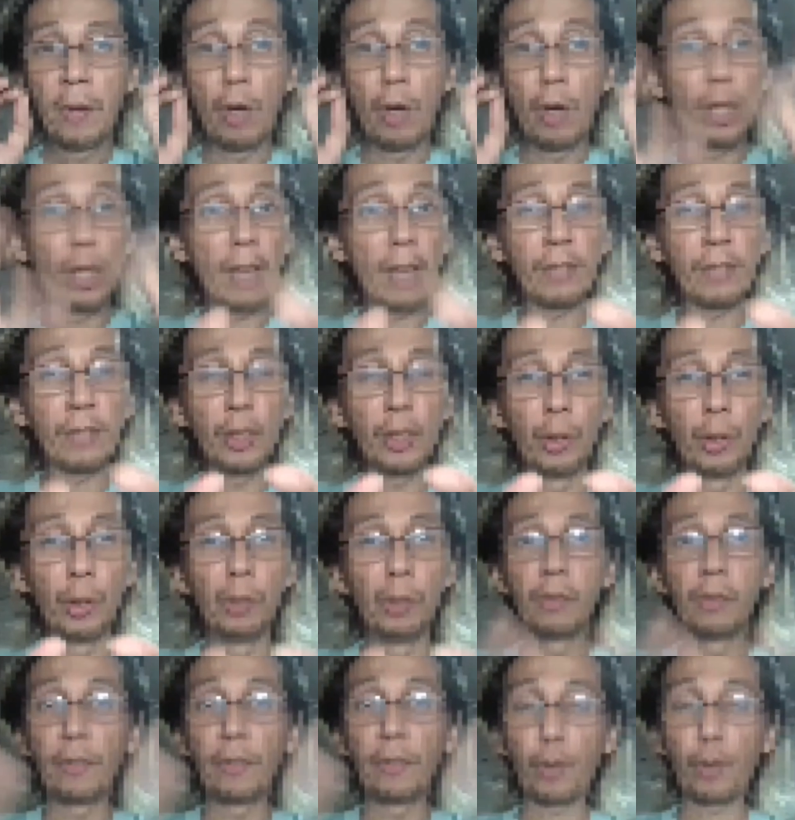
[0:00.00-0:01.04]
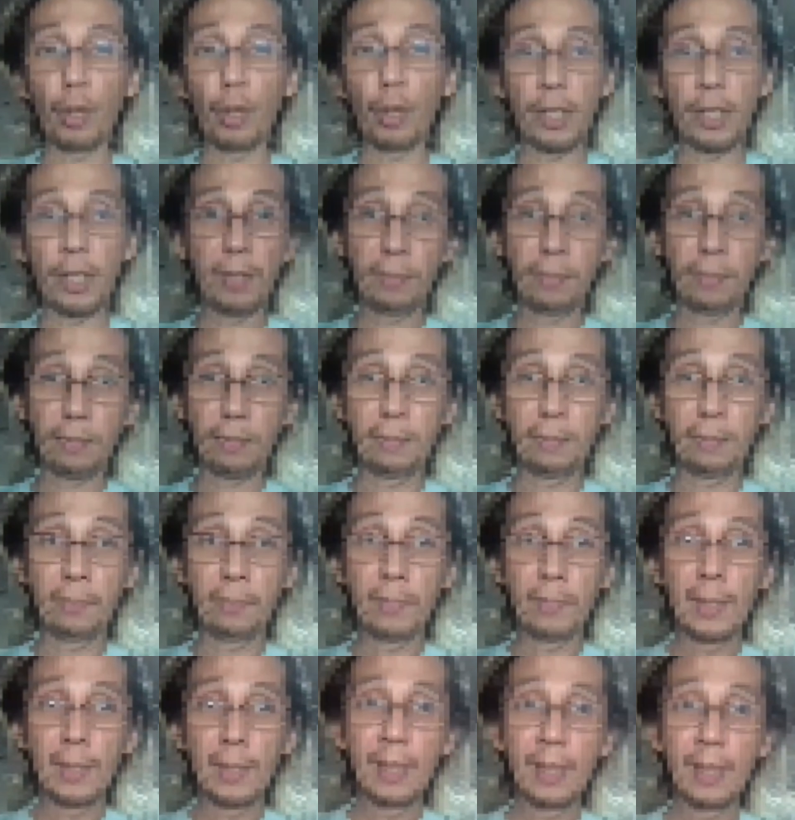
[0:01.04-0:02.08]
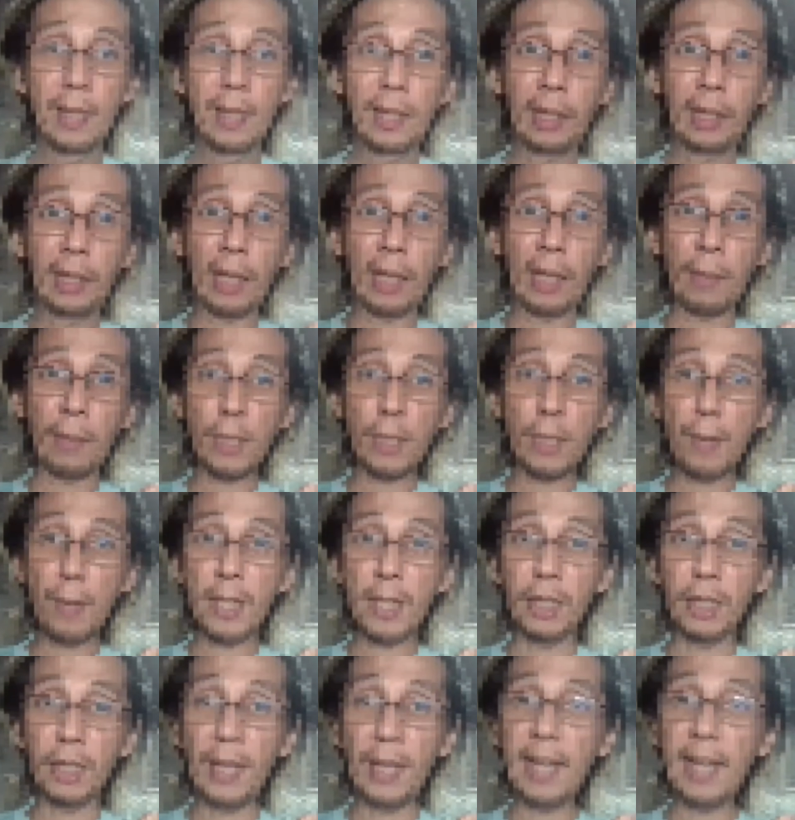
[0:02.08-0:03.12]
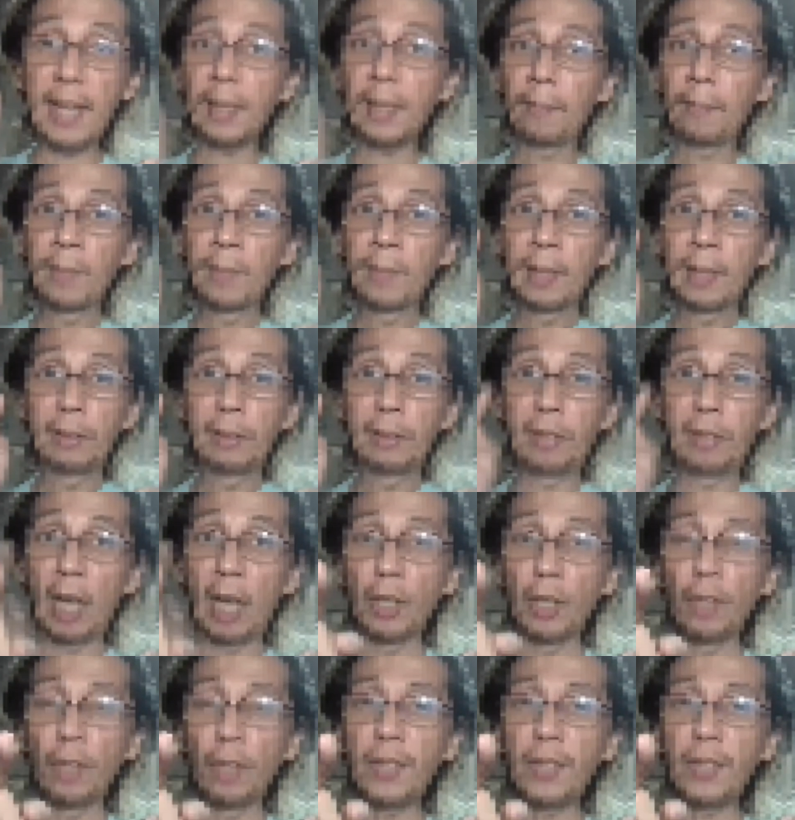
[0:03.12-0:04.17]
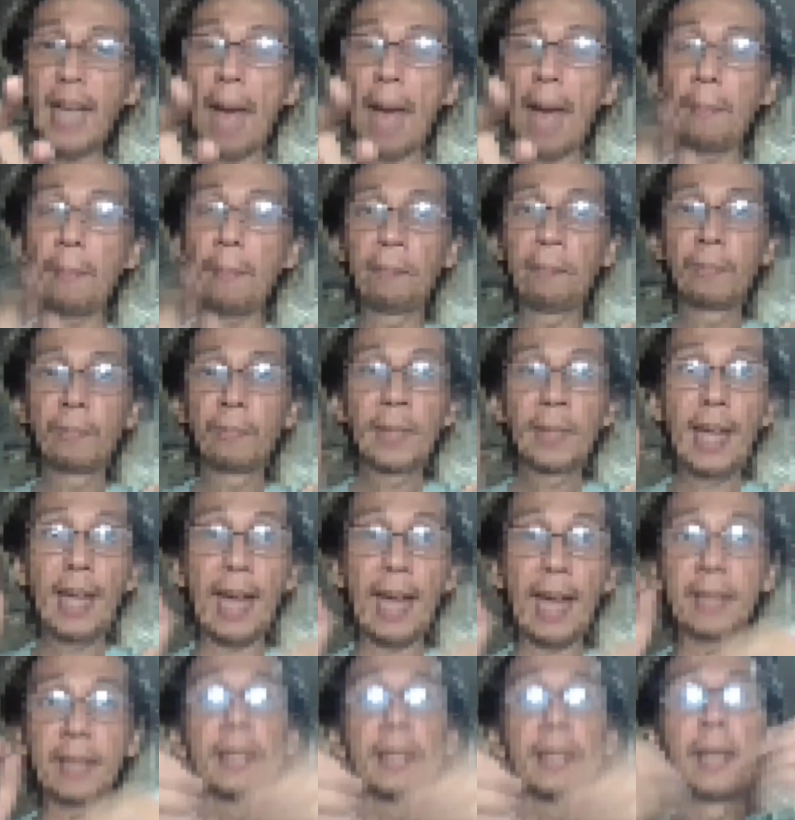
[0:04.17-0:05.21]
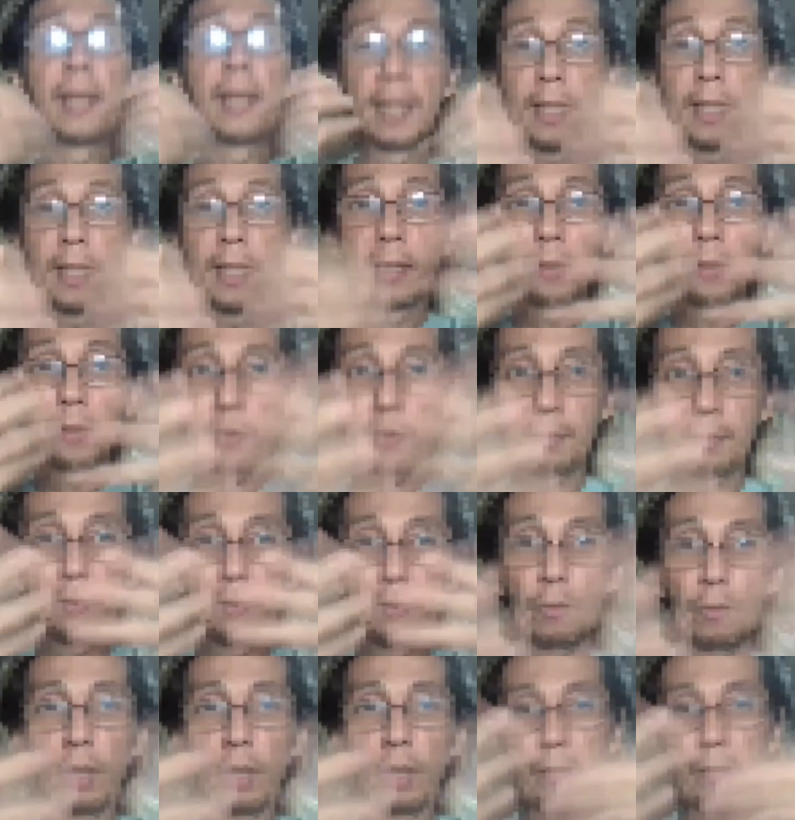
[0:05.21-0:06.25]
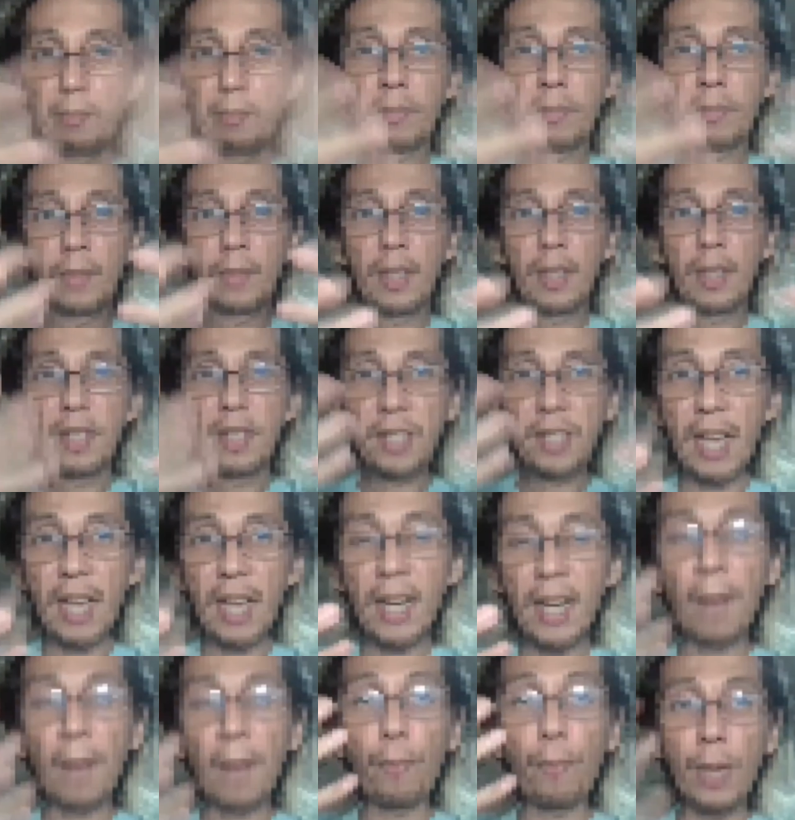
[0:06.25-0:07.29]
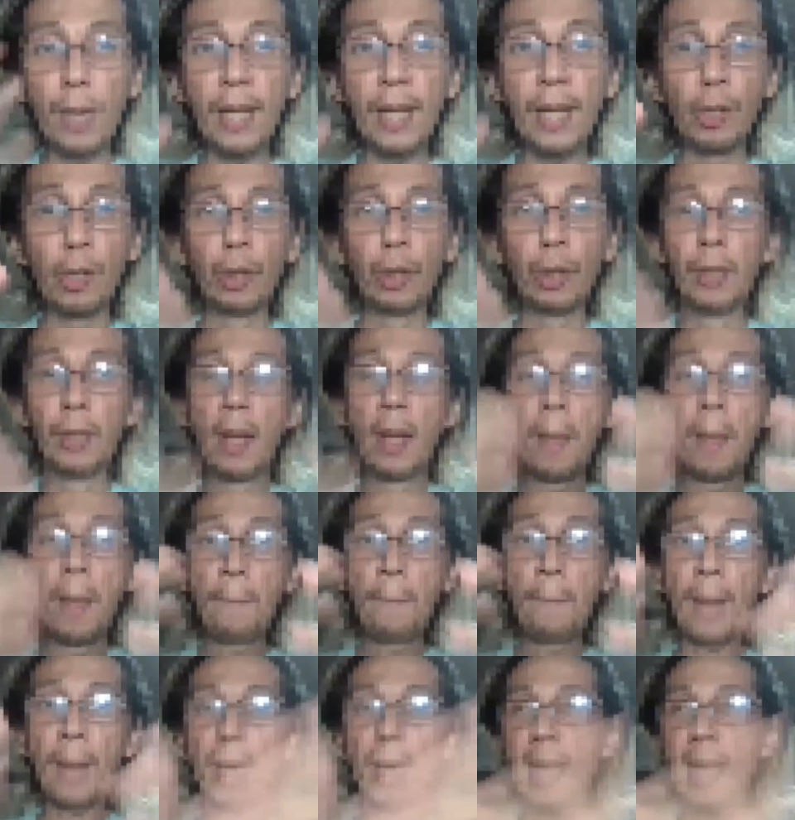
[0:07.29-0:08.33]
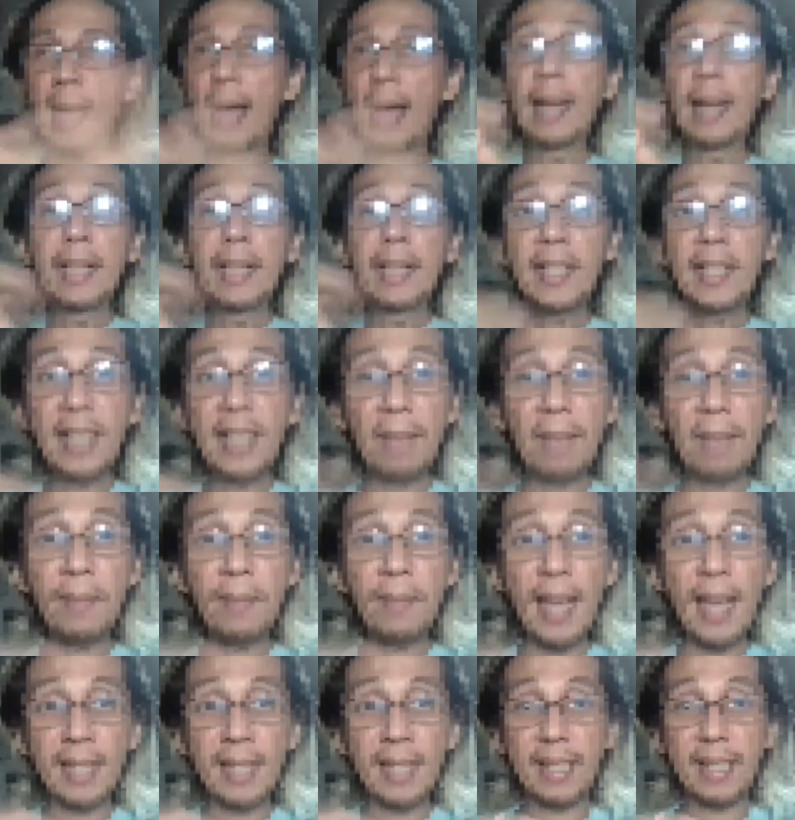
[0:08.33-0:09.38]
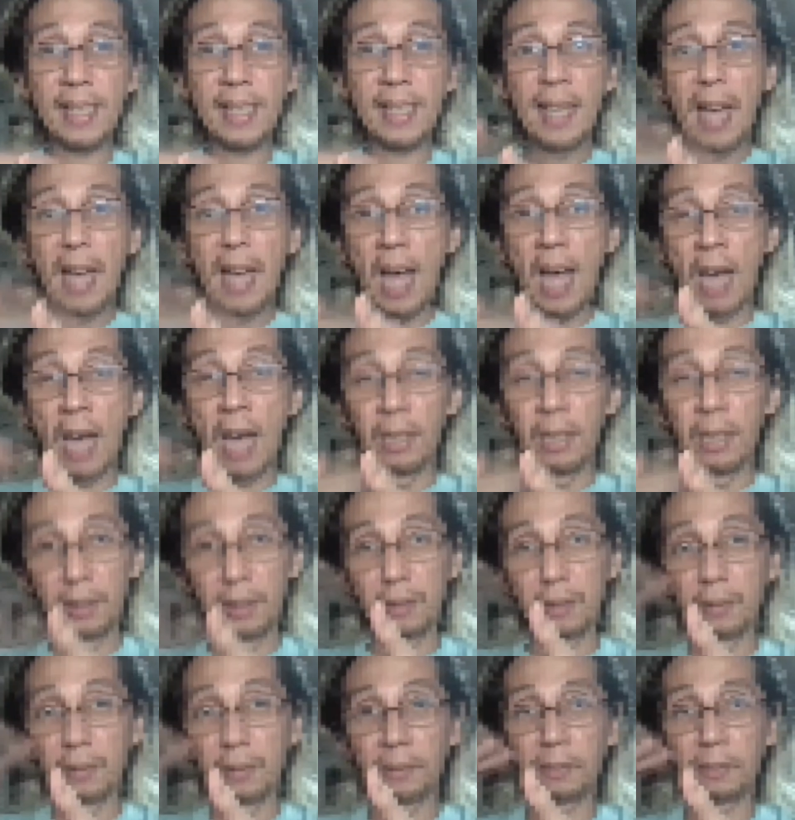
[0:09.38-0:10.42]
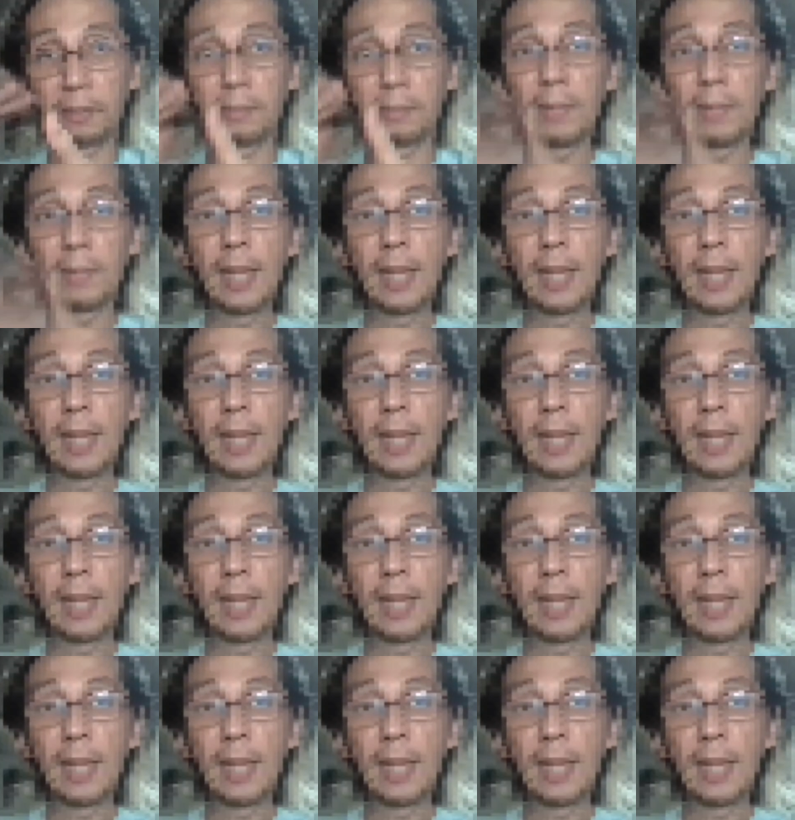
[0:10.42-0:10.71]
All you have to do, of course, click my special link, download the app, and well, set it up really good para seamless ang